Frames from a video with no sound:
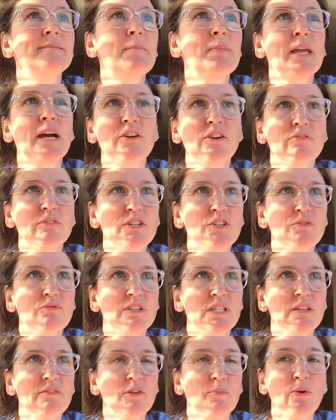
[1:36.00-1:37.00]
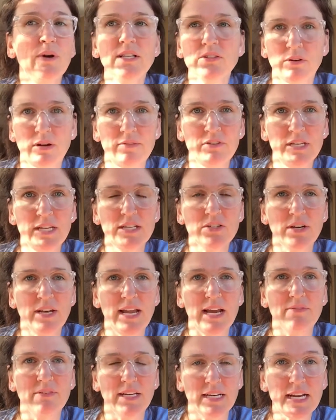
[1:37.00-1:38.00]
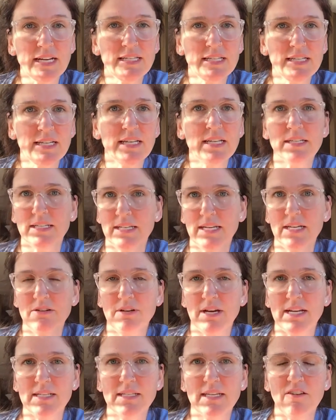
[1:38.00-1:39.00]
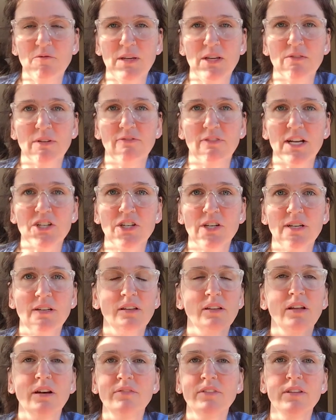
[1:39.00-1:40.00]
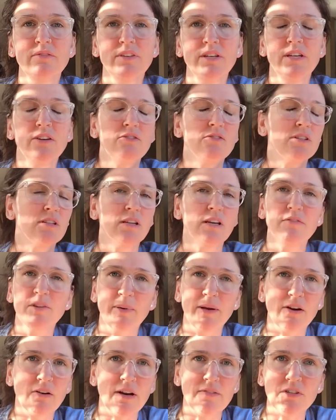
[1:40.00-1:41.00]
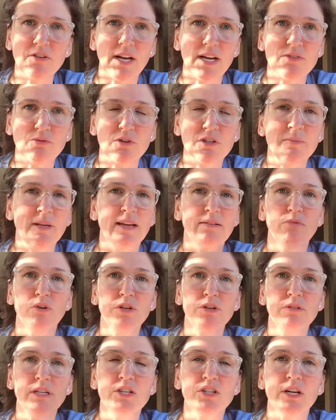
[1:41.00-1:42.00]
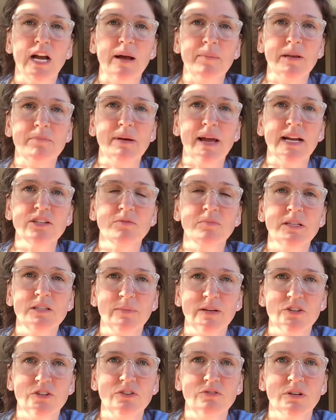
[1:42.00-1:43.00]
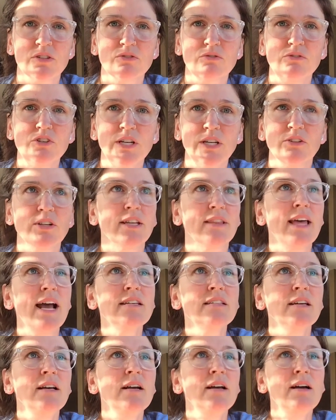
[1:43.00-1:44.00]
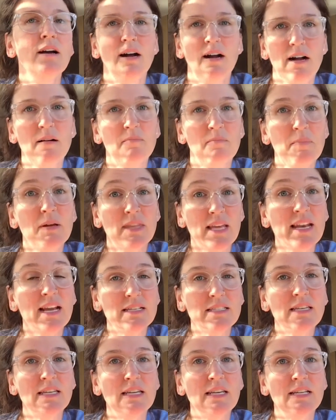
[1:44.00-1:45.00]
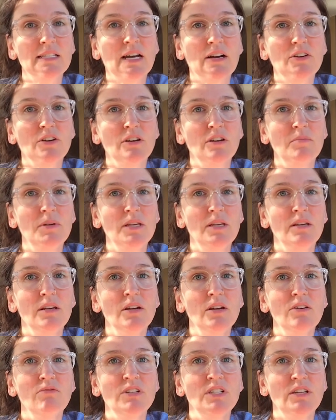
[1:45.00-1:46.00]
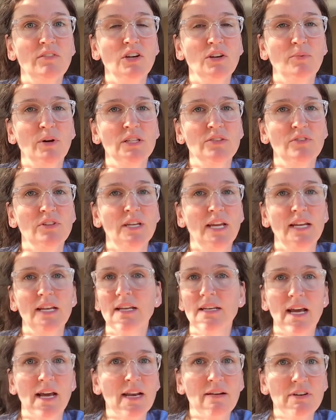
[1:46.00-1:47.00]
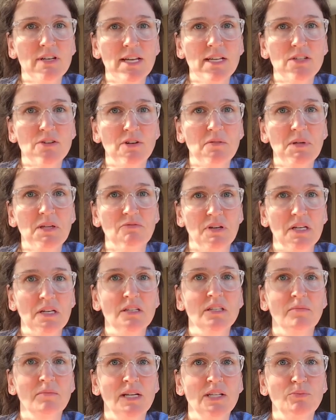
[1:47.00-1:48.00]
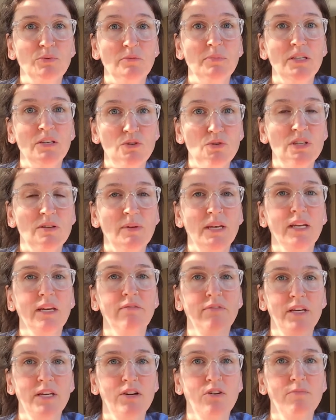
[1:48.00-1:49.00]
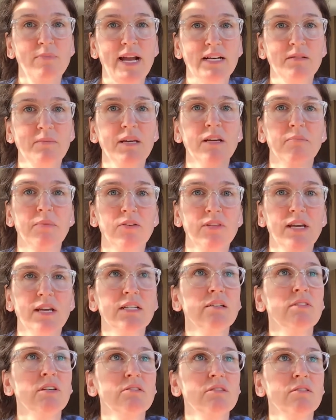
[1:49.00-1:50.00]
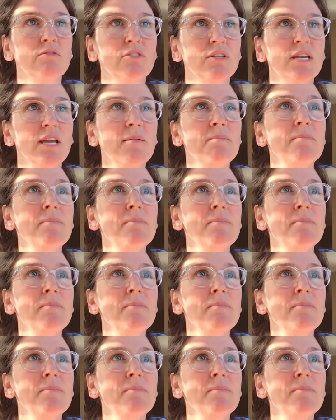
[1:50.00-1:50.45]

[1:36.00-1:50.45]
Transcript: you can receive your points. So every day is going to have like an exit ticket. Today you guys gave me your reflection. Loved the videos. Loved the paragraphs you guys wrote to me. I wrote you each a comment back. So please make sure you go on Schoology and look at that. But that exit ticket is how you're going to be receiving your points for the day. Not every day is going to be written. Some days will be you submitting a video back to me about the activity you did for the day.